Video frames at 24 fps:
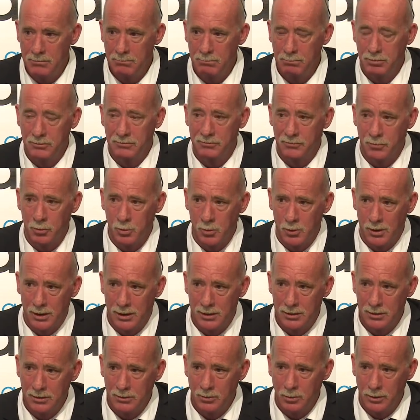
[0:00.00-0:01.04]
before
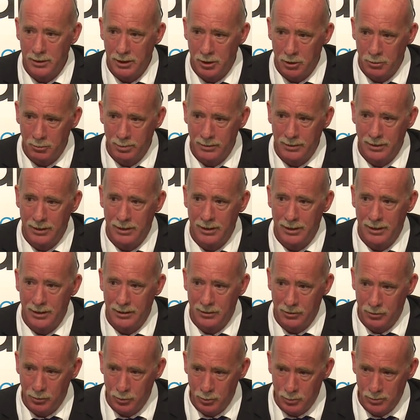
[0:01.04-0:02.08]
we open our
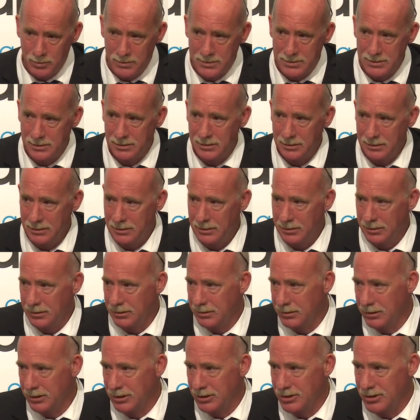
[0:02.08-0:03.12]
doors
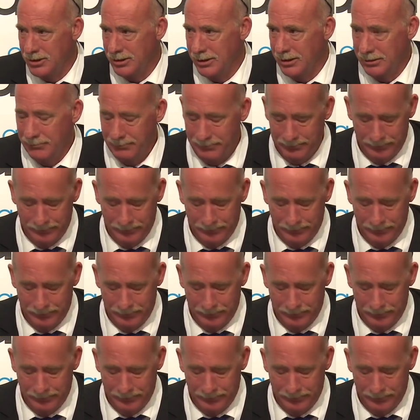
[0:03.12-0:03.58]
each day.